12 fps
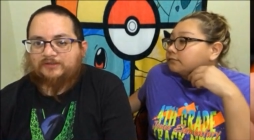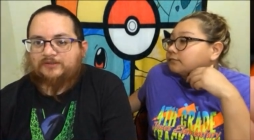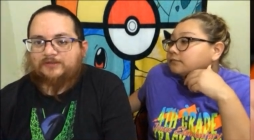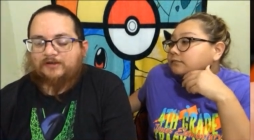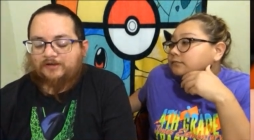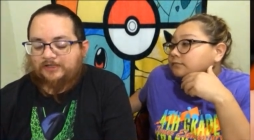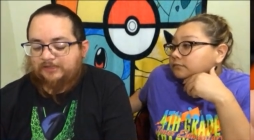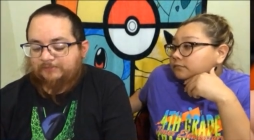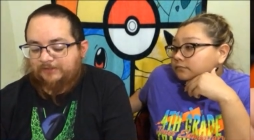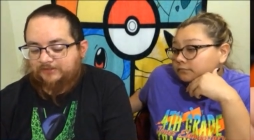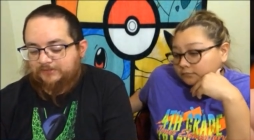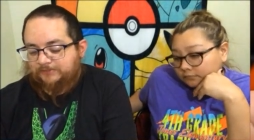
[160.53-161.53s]

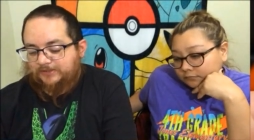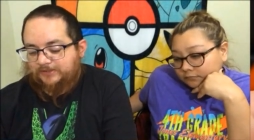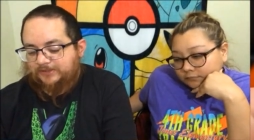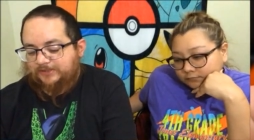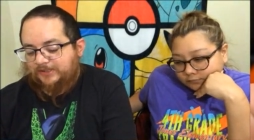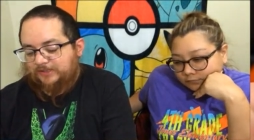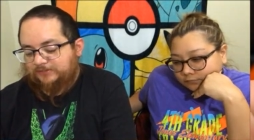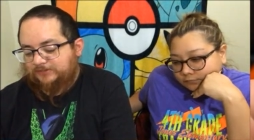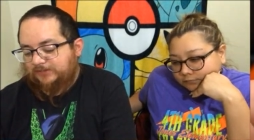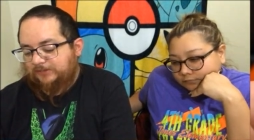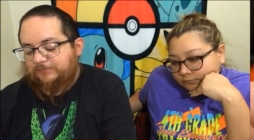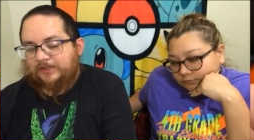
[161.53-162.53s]
Speaker 1: eBay or something like that, I would
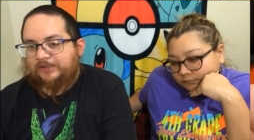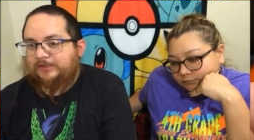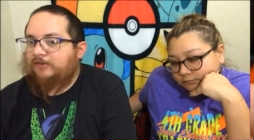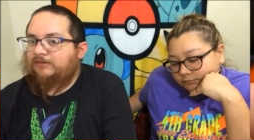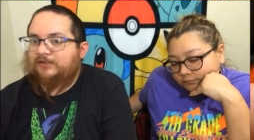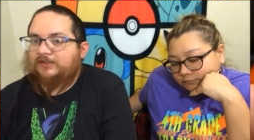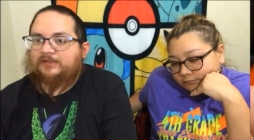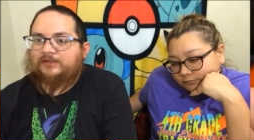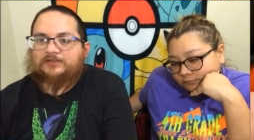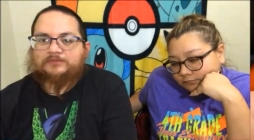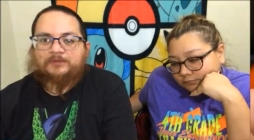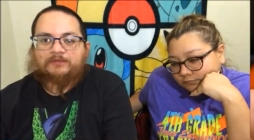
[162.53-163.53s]
say probably don't get it.
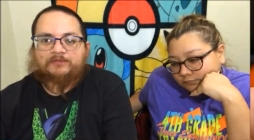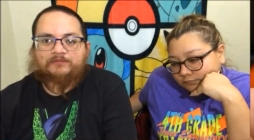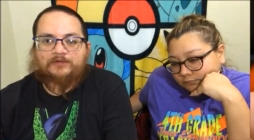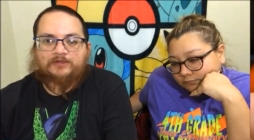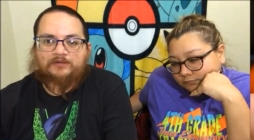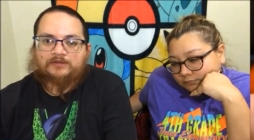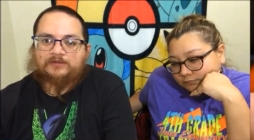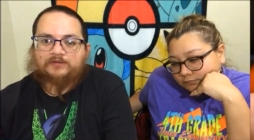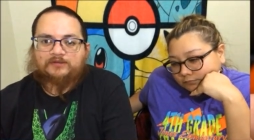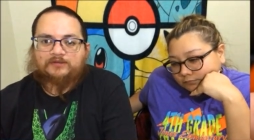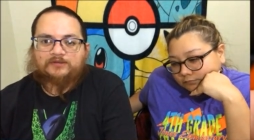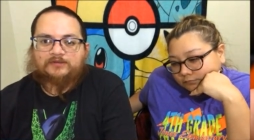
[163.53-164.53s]
It's probably fake.
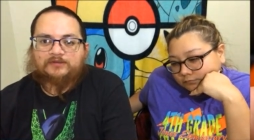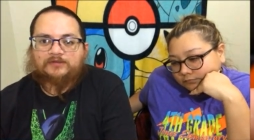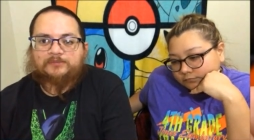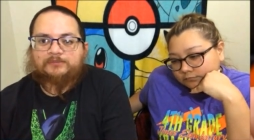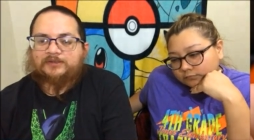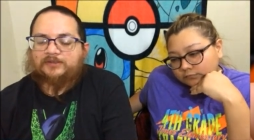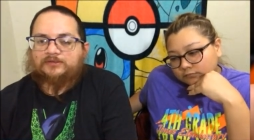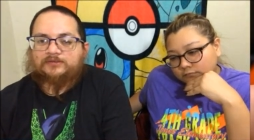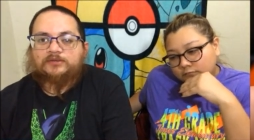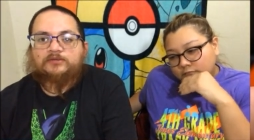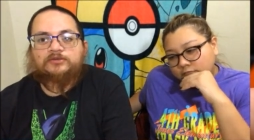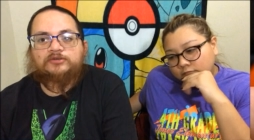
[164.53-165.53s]
But
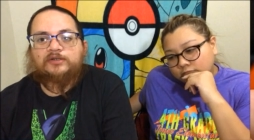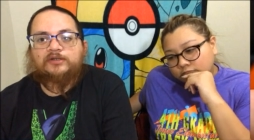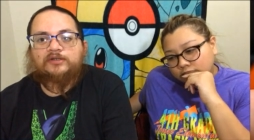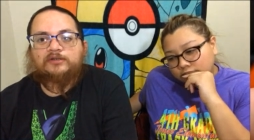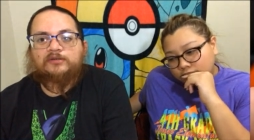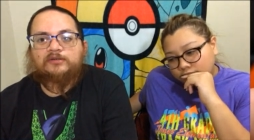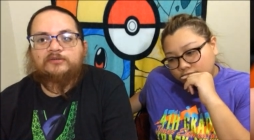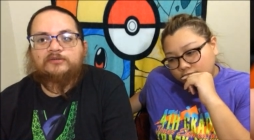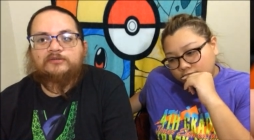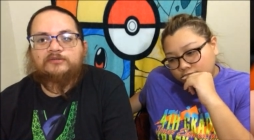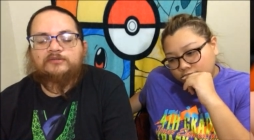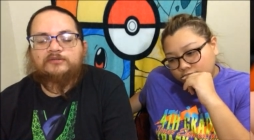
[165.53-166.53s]
do what you want to
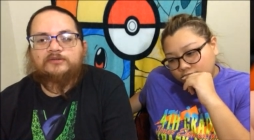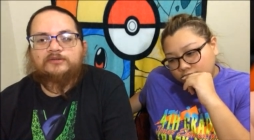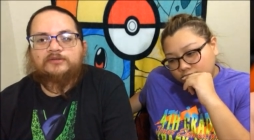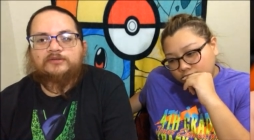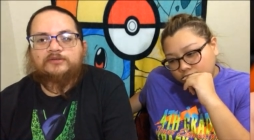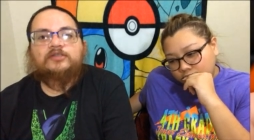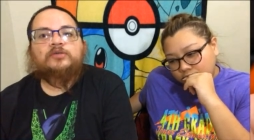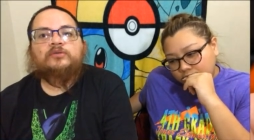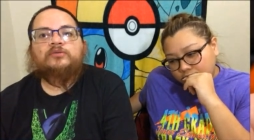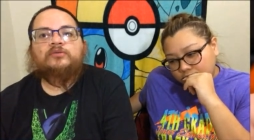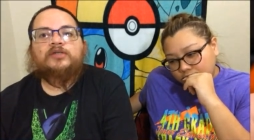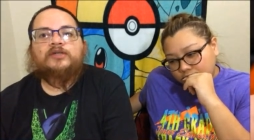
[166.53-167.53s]

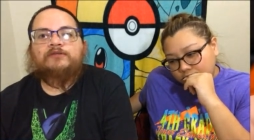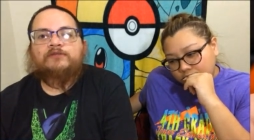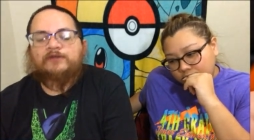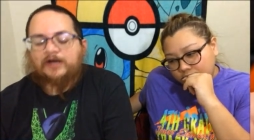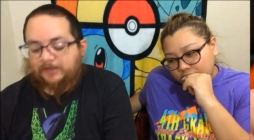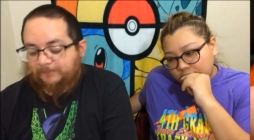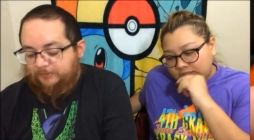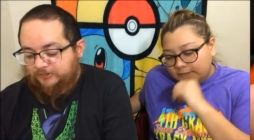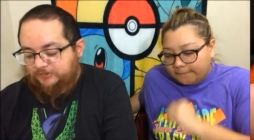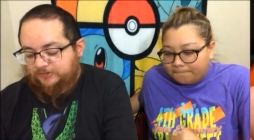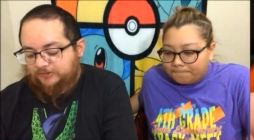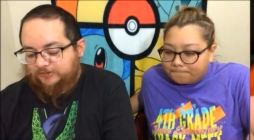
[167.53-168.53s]
do. If you find a
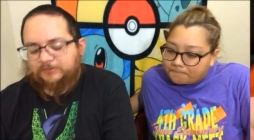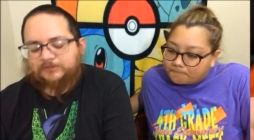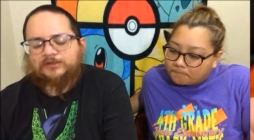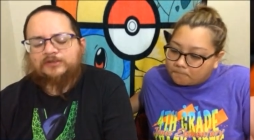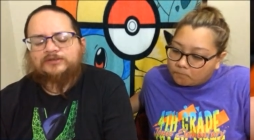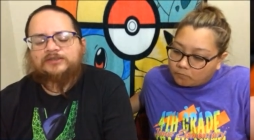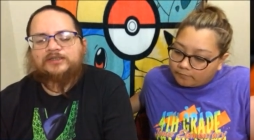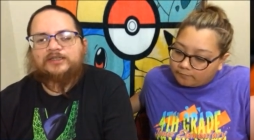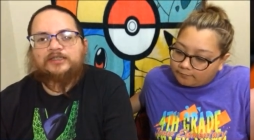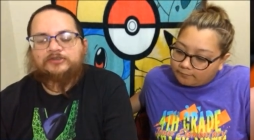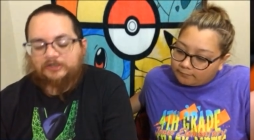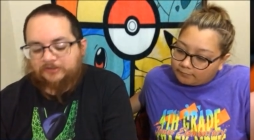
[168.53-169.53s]
booster, what's those,
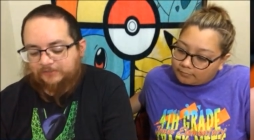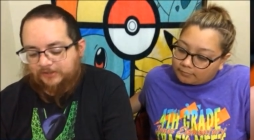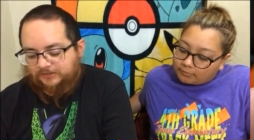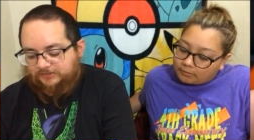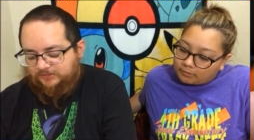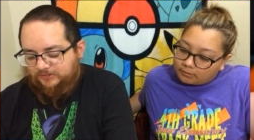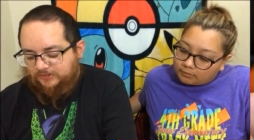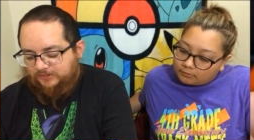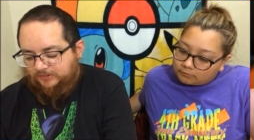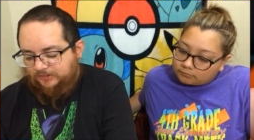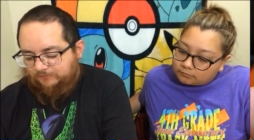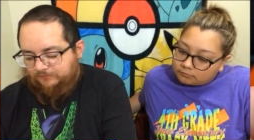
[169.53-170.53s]
Elite Trainer box?
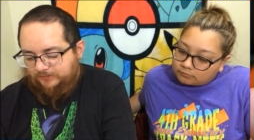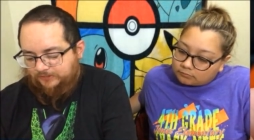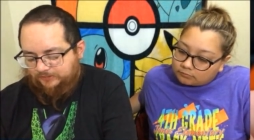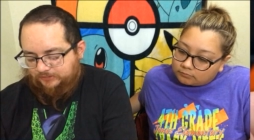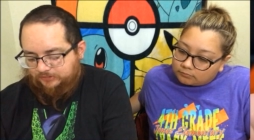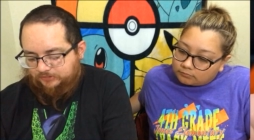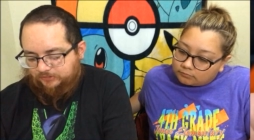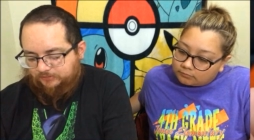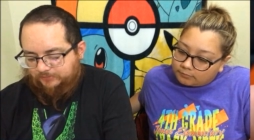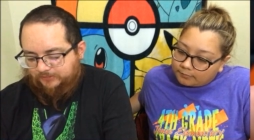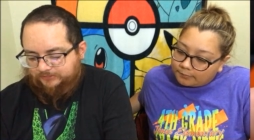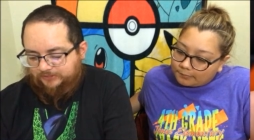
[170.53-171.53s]
Definitely get the Elite Trainer
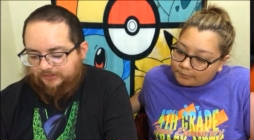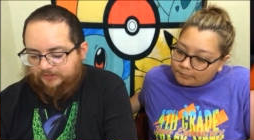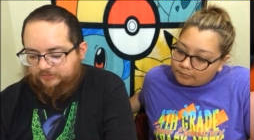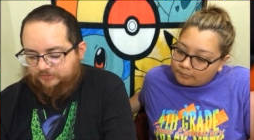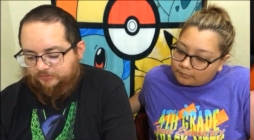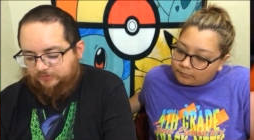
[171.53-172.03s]
box like at a store or